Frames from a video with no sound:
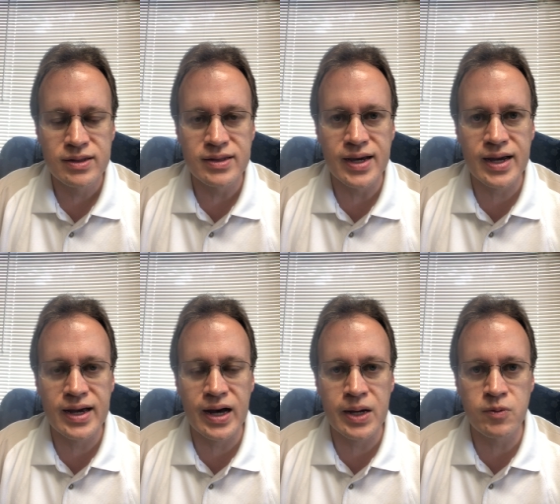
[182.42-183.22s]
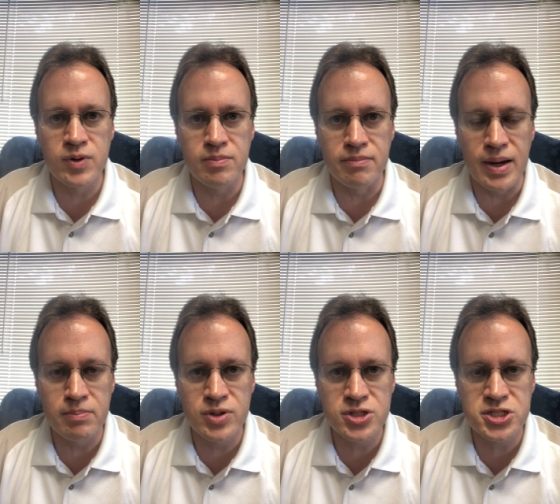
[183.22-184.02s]
that God
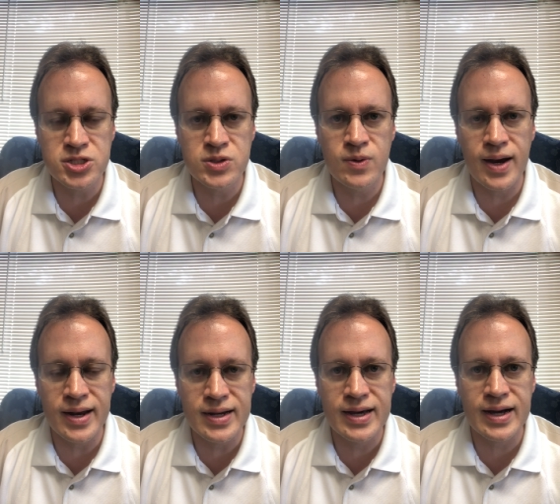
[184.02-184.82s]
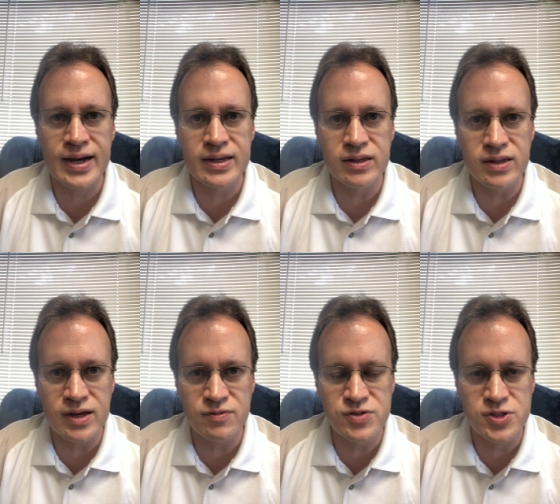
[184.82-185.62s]
remembers you and God
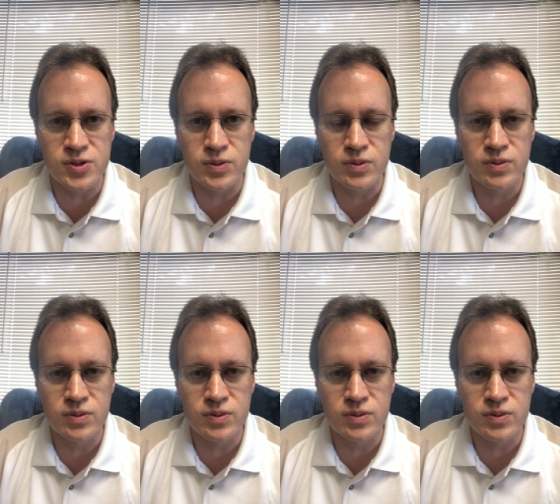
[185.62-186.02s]
loves you.